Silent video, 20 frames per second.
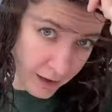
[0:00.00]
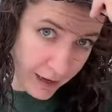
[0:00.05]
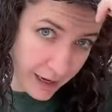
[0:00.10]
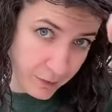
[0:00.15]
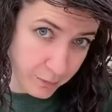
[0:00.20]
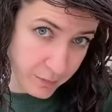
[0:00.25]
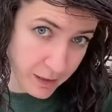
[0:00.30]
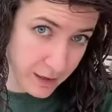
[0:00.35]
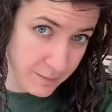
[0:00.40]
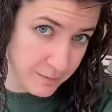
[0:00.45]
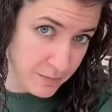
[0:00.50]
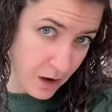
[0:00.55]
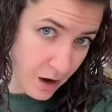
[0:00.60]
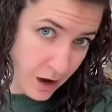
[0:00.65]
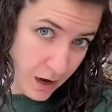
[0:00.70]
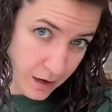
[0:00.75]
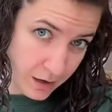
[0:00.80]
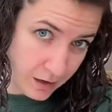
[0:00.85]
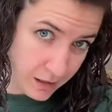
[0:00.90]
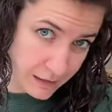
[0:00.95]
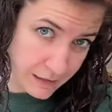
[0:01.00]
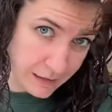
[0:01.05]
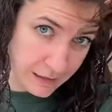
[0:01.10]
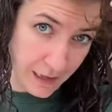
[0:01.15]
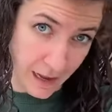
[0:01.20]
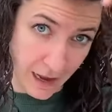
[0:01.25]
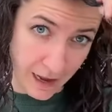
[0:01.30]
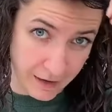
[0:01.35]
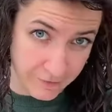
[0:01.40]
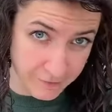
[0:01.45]
head when I'm not on
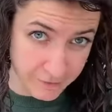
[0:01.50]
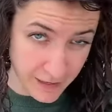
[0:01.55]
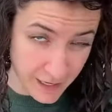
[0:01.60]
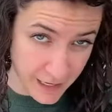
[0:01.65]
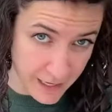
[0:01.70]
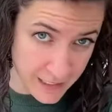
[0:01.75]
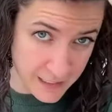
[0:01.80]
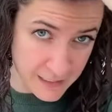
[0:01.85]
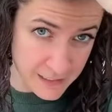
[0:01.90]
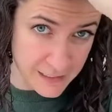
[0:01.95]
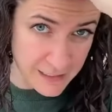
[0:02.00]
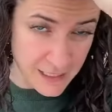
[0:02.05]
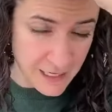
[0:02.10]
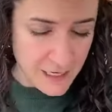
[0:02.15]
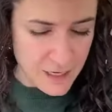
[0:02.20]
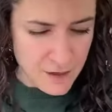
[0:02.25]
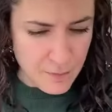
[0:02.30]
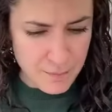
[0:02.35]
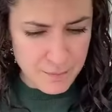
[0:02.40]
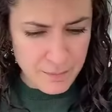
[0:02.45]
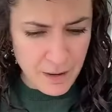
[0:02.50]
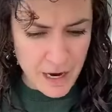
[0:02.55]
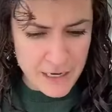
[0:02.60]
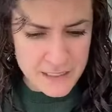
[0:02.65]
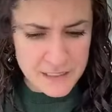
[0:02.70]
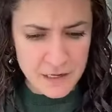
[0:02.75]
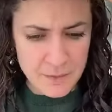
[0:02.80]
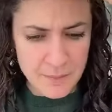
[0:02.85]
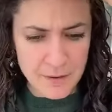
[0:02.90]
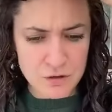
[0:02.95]
live, guys, I'd
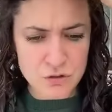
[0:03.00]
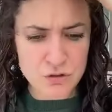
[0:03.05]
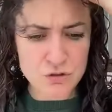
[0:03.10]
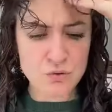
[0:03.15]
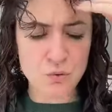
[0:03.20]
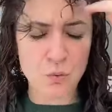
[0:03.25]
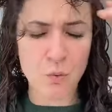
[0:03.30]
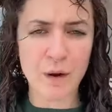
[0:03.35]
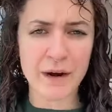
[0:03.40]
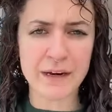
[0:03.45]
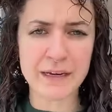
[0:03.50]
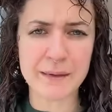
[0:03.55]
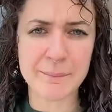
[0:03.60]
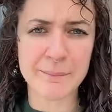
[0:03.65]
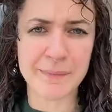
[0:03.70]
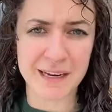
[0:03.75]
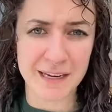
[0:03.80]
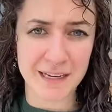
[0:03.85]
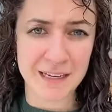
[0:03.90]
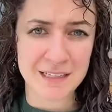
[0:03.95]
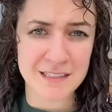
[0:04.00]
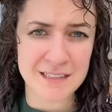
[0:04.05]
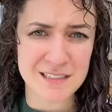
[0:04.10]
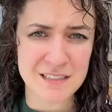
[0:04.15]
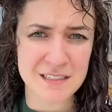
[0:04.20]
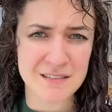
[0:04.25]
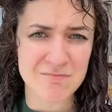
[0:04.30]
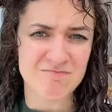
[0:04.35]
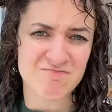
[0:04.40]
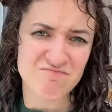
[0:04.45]
say about 20
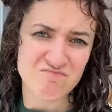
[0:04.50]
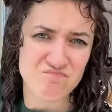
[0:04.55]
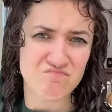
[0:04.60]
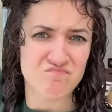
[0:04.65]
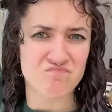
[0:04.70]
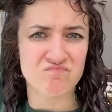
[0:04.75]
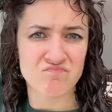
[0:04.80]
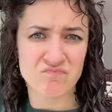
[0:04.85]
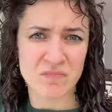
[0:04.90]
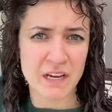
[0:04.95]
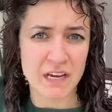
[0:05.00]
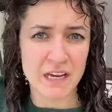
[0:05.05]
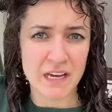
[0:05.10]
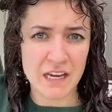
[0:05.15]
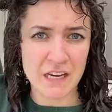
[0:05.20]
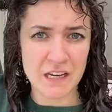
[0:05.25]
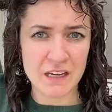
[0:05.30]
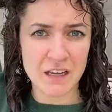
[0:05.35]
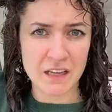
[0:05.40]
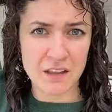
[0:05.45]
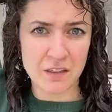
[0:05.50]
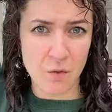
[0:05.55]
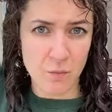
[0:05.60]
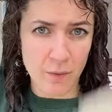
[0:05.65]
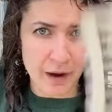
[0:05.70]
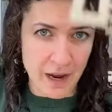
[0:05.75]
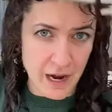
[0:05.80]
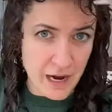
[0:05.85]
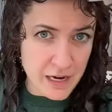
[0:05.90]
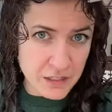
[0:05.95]
minutes the
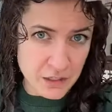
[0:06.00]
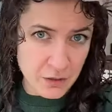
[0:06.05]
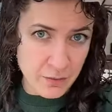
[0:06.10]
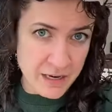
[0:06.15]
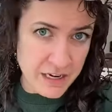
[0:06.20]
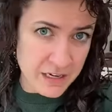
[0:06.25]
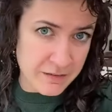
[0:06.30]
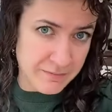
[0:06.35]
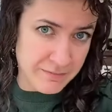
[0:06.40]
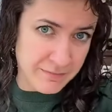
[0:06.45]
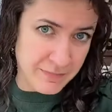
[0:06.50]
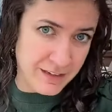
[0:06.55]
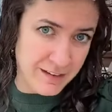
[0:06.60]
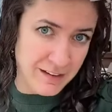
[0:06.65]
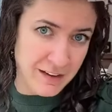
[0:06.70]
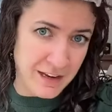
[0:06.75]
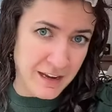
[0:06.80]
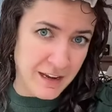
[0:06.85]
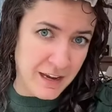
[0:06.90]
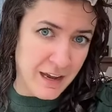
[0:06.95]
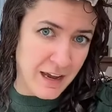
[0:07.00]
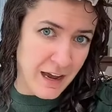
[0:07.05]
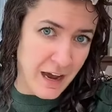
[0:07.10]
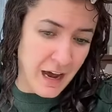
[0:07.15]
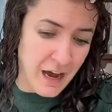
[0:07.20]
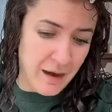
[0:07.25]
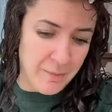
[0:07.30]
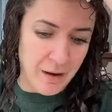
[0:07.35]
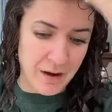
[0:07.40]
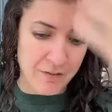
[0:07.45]
way I do it.
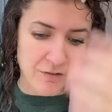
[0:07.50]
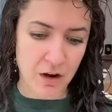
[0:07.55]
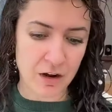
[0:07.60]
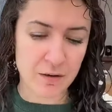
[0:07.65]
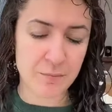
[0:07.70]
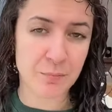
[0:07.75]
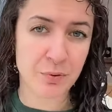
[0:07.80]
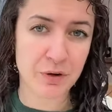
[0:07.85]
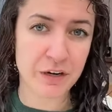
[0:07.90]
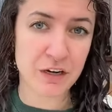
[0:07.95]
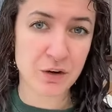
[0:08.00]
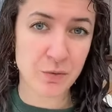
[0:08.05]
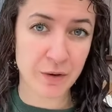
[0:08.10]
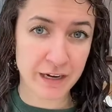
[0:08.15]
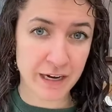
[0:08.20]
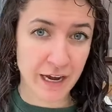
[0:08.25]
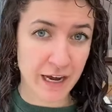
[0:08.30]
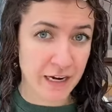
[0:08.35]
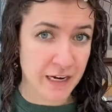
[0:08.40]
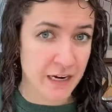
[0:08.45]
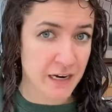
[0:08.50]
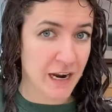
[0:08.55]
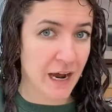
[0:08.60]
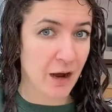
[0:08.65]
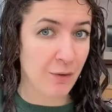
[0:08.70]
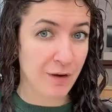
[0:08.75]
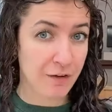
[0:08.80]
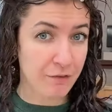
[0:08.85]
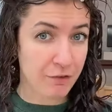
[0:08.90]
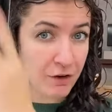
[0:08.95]
I've gotten pretty quick at it.
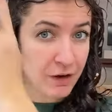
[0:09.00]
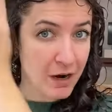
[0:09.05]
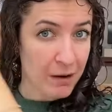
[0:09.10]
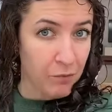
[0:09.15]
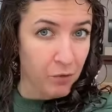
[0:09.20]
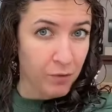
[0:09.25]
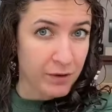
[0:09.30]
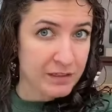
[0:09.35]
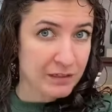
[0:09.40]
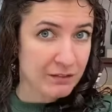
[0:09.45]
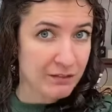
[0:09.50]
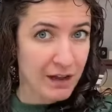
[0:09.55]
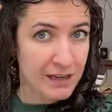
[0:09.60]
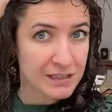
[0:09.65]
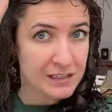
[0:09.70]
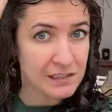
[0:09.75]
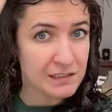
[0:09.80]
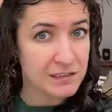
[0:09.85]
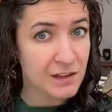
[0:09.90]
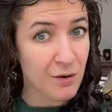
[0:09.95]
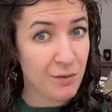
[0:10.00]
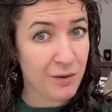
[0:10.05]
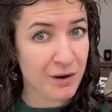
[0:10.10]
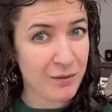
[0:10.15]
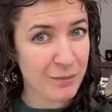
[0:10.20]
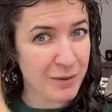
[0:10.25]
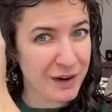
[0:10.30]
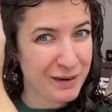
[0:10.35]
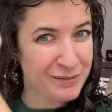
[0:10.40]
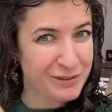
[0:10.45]
However, I'm always a lot slower
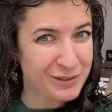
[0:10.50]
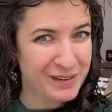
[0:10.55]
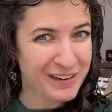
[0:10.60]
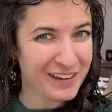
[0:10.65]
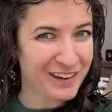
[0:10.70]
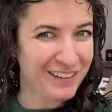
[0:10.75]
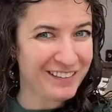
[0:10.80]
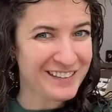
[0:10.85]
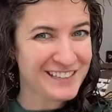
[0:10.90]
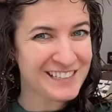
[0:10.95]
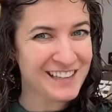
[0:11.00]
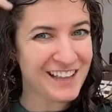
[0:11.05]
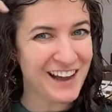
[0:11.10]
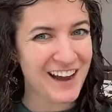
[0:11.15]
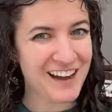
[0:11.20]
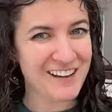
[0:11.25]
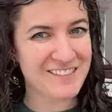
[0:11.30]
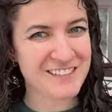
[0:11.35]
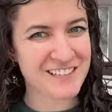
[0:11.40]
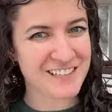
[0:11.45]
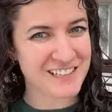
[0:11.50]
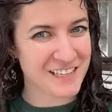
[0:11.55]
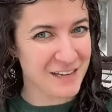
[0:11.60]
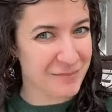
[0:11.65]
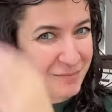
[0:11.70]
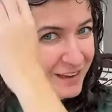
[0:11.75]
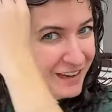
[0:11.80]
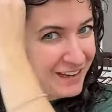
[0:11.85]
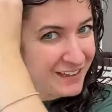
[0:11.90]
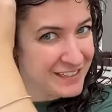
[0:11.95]
when I'm doing it on these lives because I'm
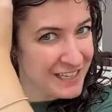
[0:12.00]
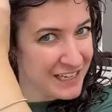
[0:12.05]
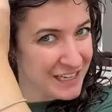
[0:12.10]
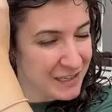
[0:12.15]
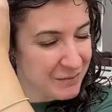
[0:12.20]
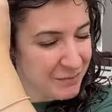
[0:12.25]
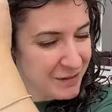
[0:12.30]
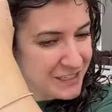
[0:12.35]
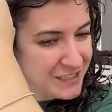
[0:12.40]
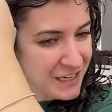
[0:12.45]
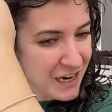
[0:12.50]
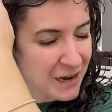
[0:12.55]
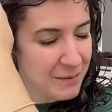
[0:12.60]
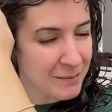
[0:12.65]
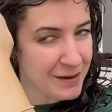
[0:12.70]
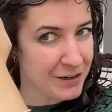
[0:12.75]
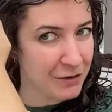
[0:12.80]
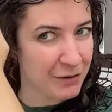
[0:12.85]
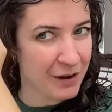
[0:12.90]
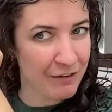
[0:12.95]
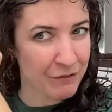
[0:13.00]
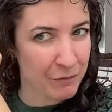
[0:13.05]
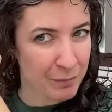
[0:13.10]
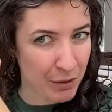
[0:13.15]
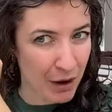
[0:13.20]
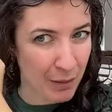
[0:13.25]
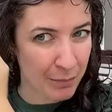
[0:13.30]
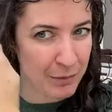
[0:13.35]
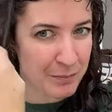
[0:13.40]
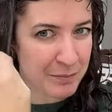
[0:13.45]
like taking my time. I don't have a
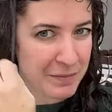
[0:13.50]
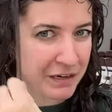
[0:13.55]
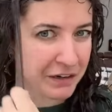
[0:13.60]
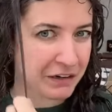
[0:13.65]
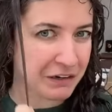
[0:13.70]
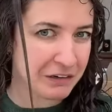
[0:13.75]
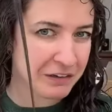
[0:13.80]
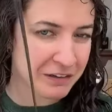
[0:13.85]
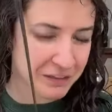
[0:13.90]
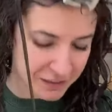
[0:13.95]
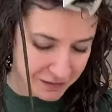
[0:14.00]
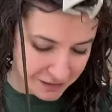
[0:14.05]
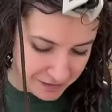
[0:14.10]
proper mirror.